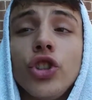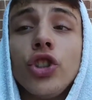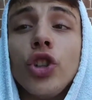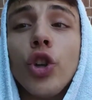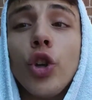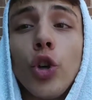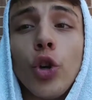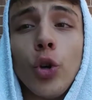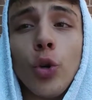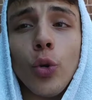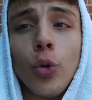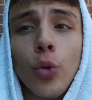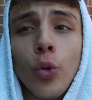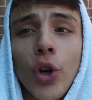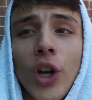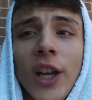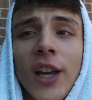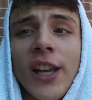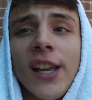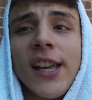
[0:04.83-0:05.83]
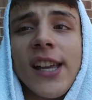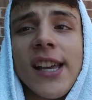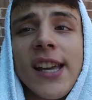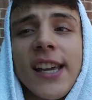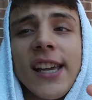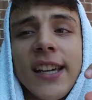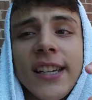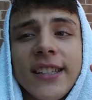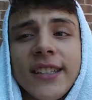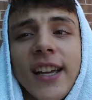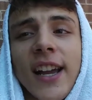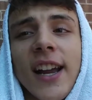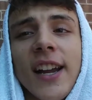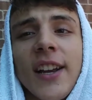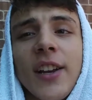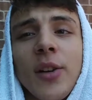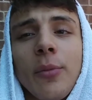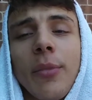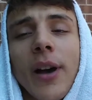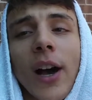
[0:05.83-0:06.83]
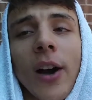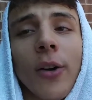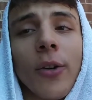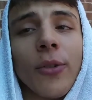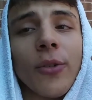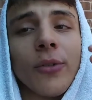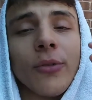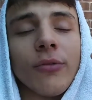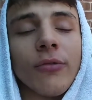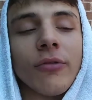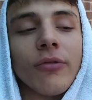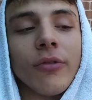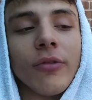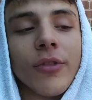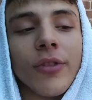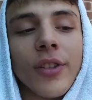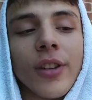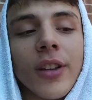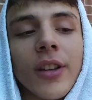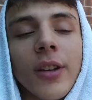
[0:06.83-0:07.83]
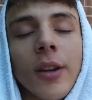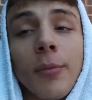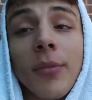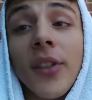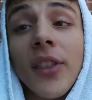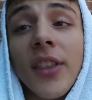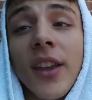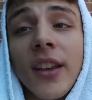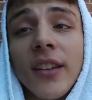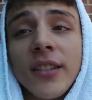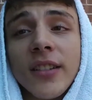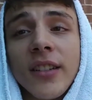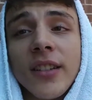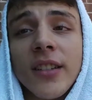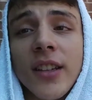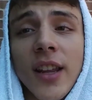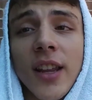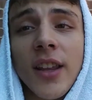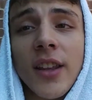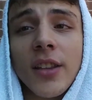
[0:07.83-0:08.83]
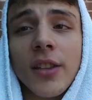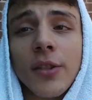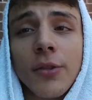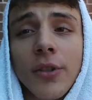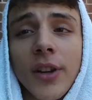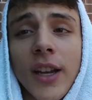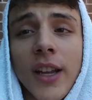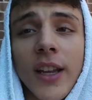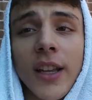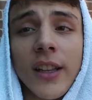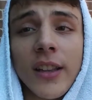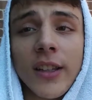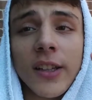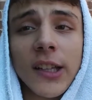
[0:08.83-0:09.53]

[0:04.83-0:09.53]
too excited about Bethesda's E3.